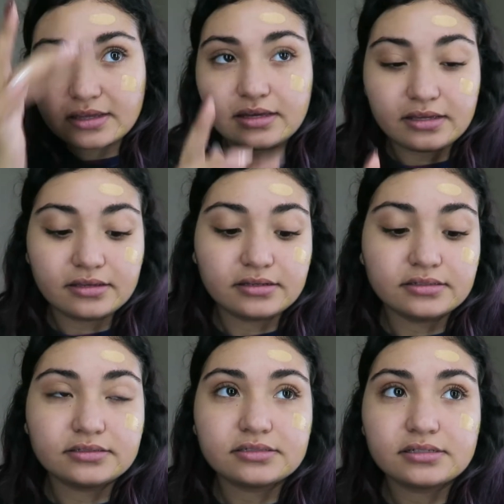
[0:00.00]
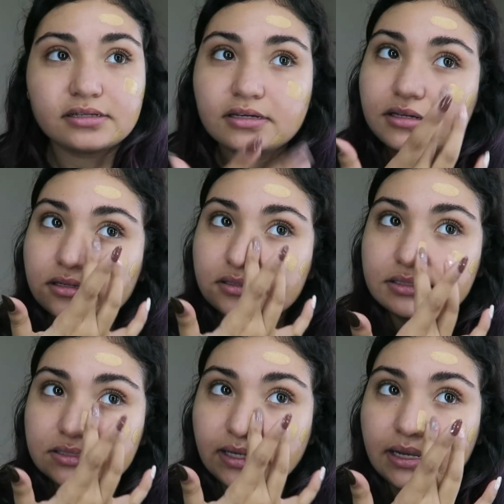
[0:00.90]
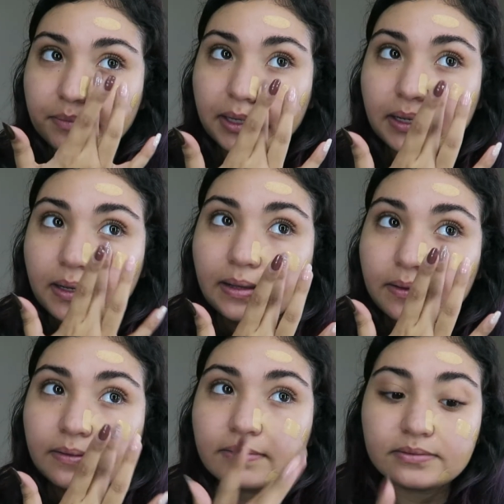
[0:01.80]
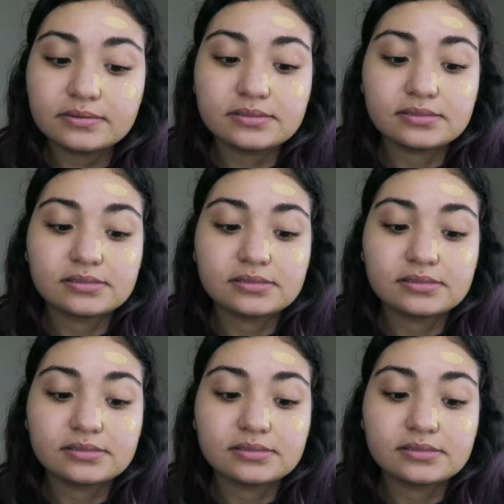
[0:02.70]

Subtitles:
and side of my nose.